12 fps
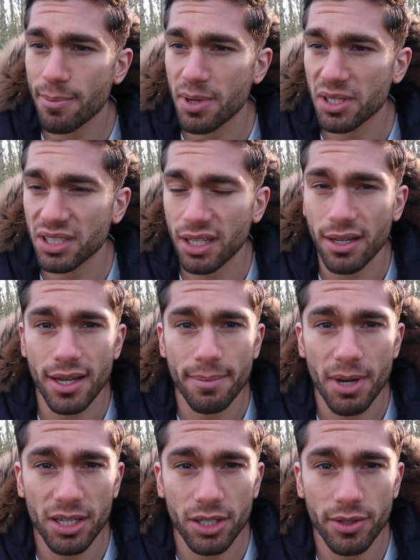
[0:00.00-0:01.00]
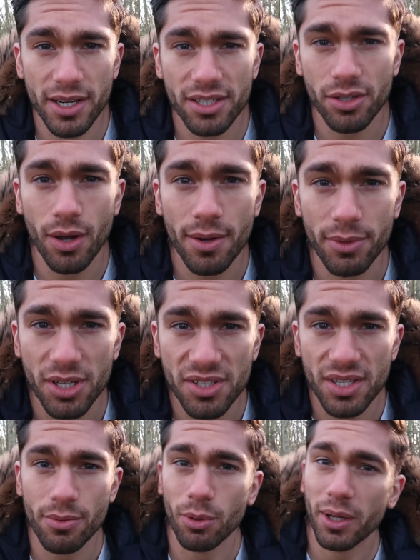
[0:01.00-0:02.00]
but I am hungry, so I want to
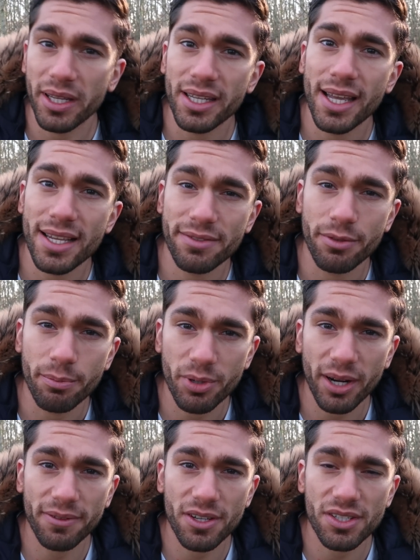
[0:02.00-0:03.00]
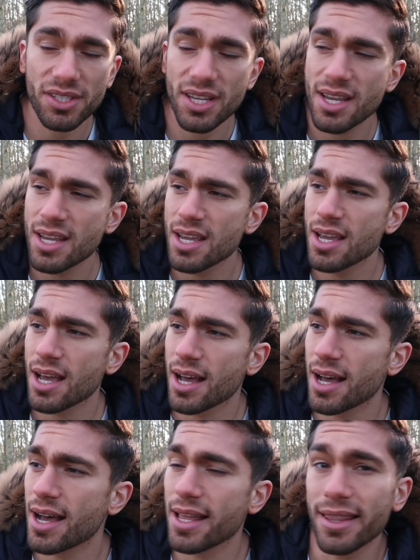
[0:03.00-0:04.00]
see what he has for breakfast.
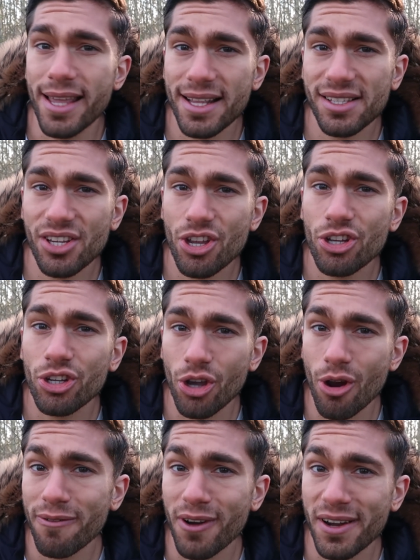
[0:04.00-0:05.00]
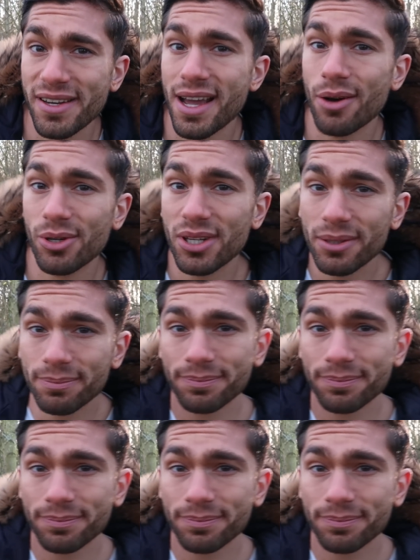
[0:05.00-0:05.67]
Let's go find out.